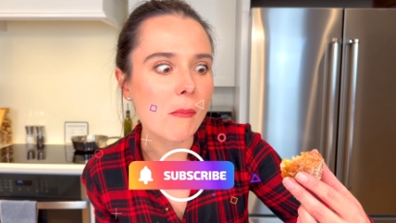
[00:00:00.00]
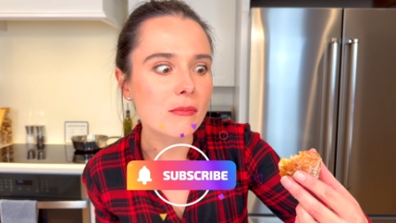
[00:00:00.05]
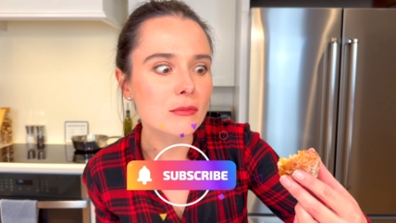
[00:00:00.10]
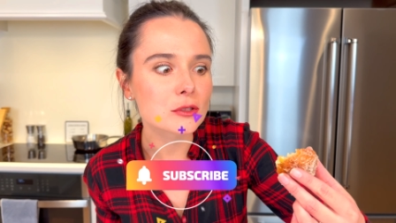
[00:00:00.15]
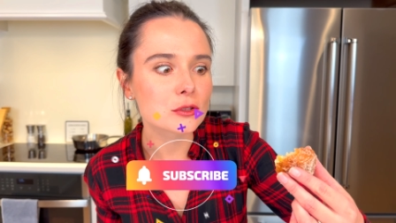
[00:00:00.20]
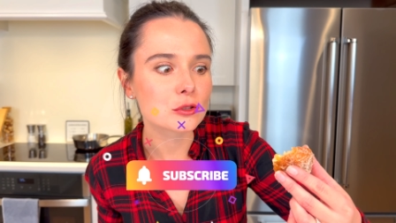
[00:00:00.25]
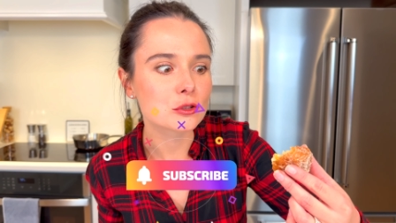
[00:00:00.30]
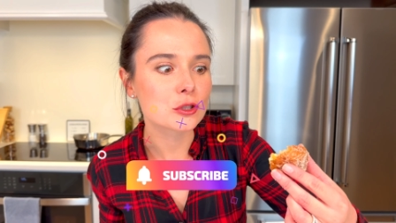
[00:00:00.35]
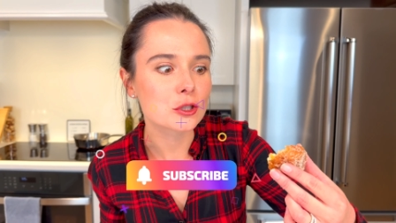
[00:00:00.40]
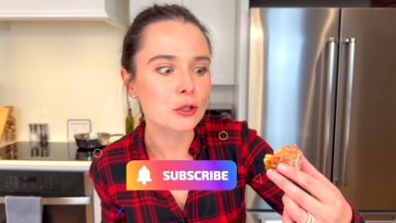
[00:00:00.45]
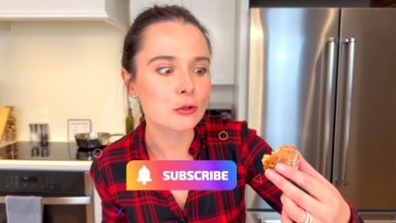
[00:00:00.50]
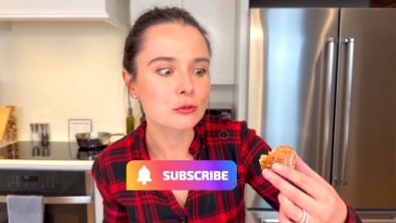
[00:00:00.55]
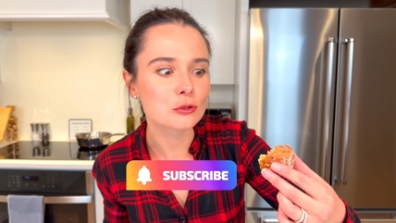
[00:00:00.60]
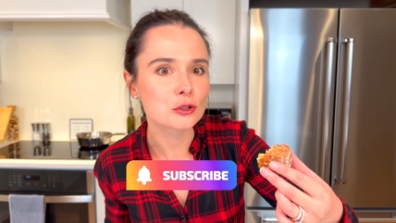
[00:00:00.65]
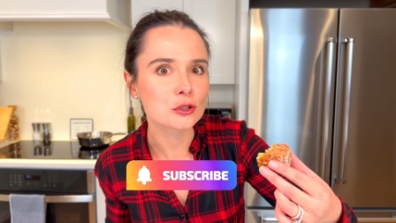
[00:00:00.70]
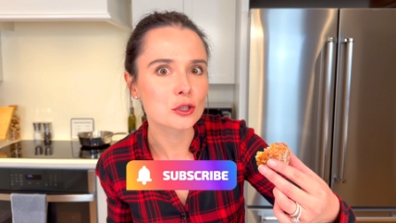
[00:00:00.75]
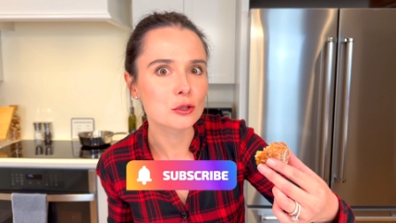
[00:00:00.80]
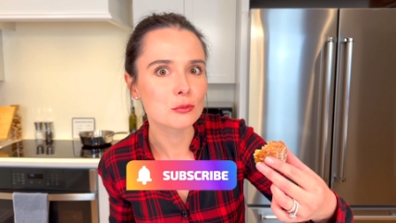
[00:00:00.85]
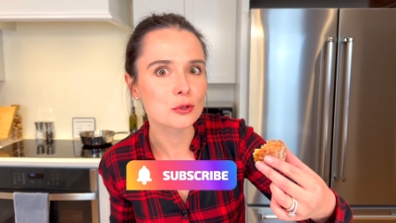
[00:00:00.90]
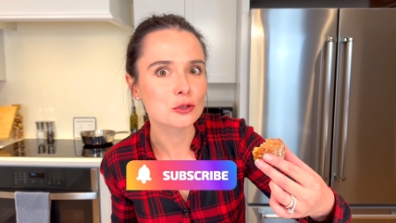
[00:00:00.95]
And no
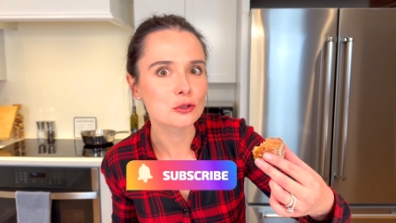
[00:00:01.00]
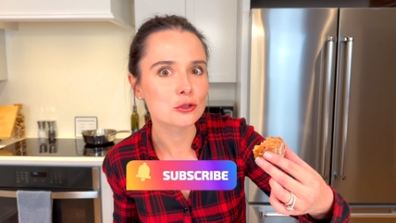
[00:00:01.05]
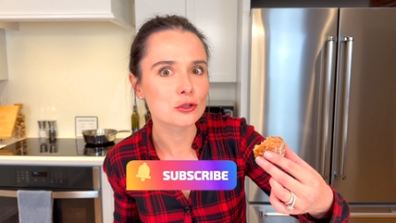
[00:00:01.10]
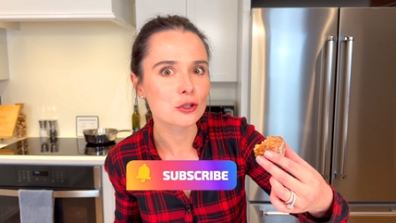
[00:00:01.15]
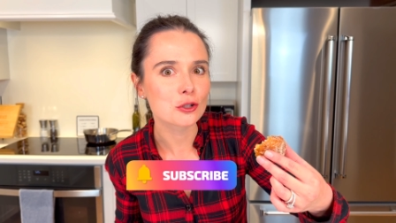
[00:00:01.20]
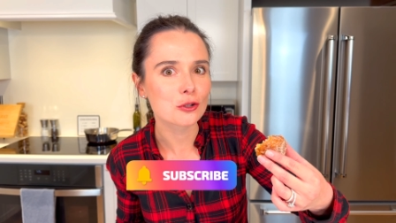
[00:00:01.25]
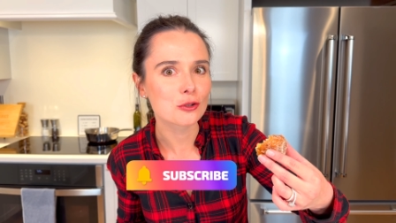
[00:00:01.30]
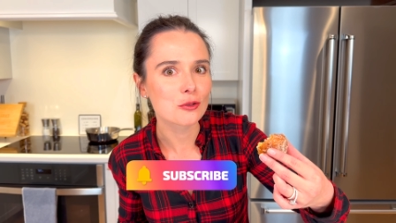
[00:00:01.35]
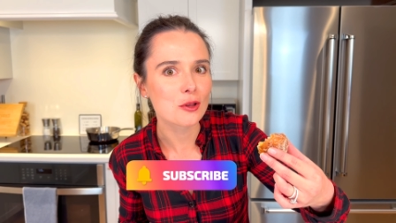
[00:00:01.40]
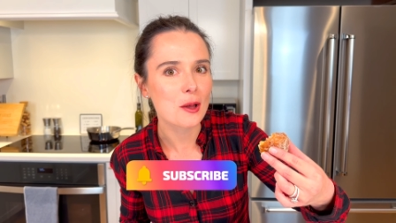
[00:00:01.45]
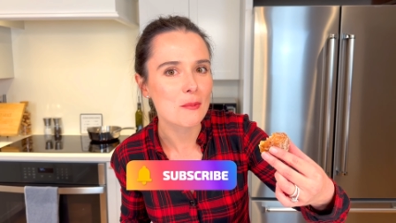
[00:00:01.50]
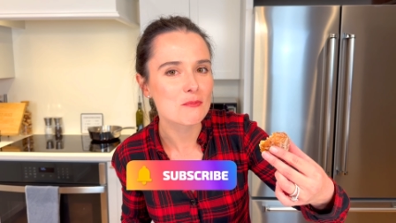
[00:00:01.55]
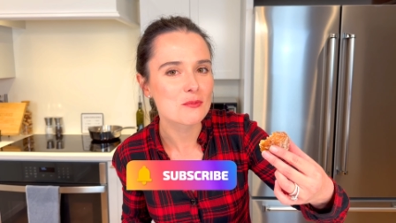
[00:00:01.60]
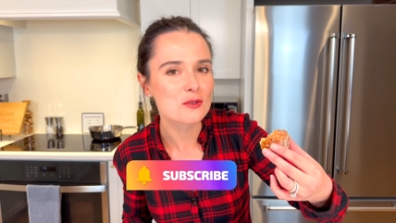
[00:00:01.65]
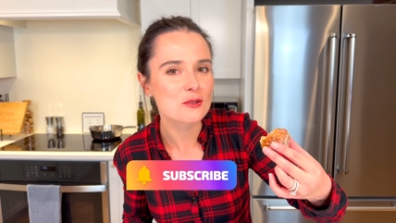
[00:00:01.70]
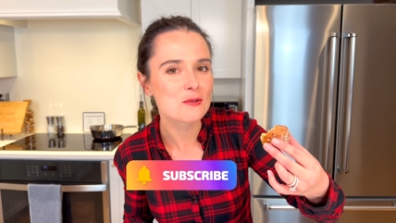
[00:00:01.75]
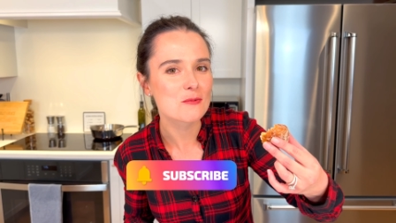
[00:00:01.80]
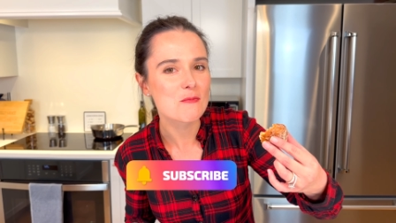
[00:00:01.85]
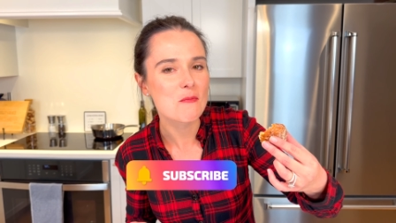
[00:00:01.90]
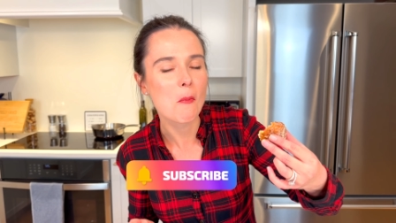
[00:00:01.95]
cinnamon sugar lips.
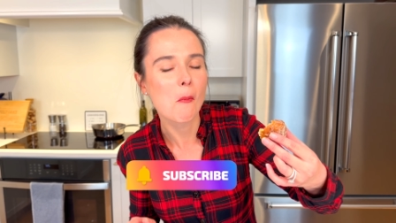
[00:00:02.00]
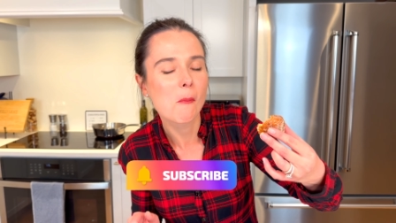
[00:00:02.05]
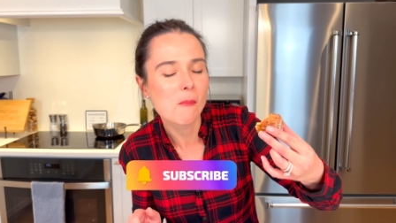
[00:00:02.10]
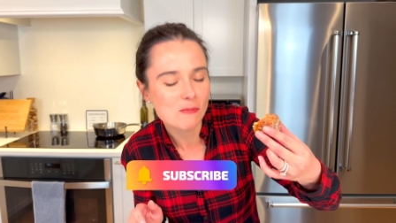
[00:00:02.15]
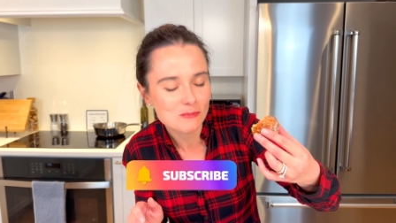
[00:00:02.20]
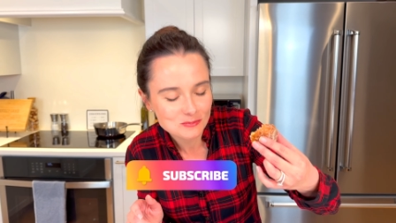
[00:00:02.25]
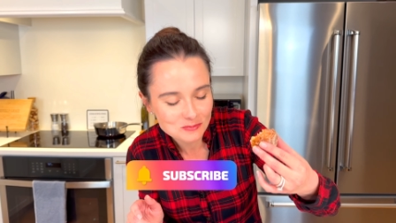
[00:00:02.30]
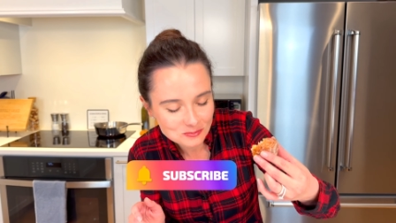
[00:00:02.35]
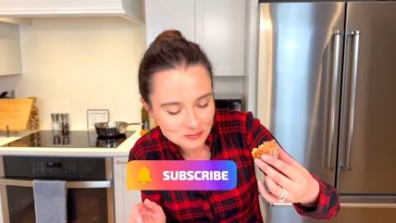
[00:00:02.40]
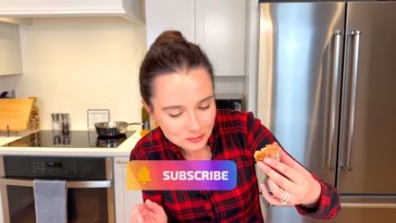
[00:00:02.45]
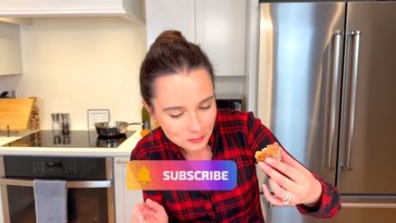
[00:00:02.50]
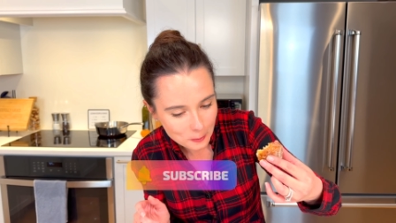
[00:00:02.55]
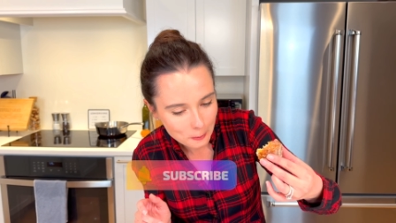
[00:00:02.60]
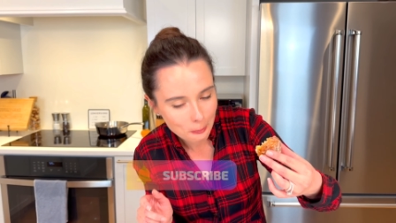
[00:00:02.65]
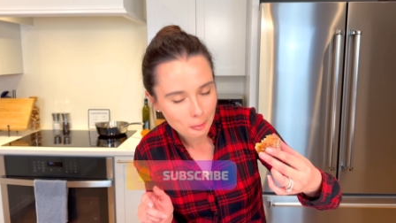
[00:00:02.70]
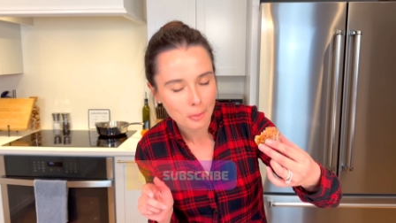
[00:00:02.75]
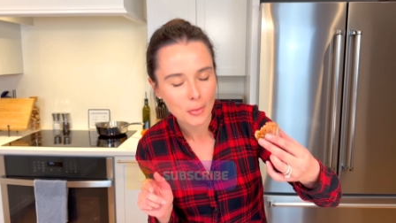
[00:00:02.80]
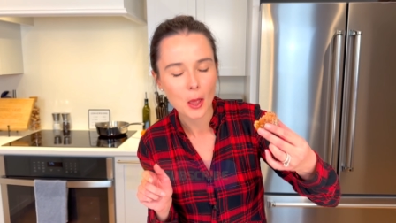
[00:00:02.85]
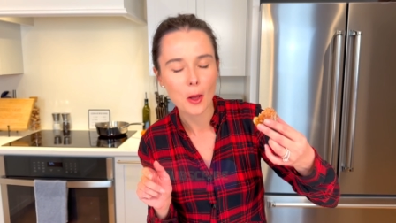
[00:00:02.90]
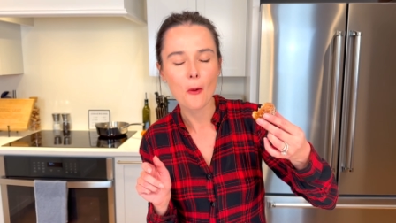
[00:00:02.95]

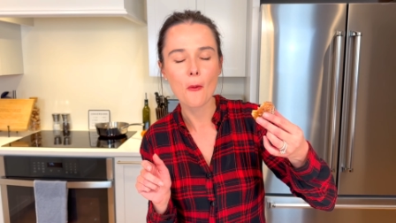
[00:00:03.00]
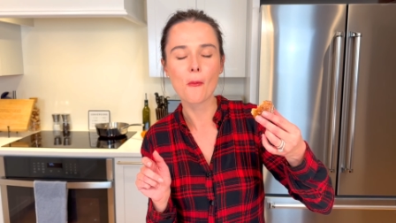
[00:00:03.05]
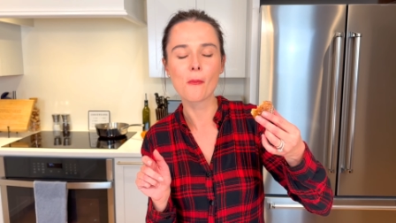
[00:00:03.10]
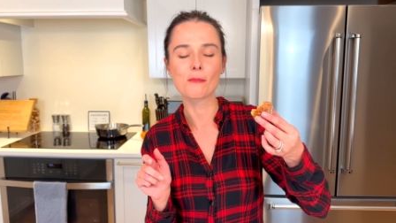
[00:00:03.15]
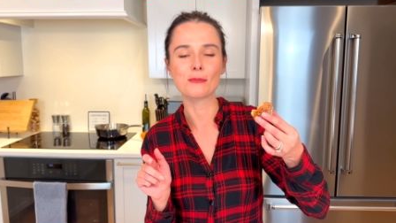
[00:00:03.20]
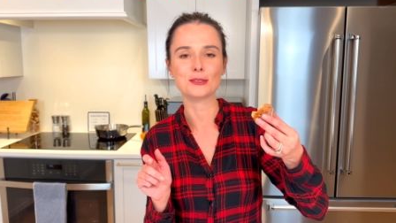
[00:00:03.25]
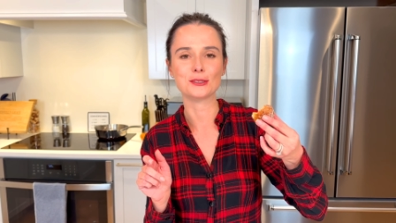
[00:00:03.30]
Oh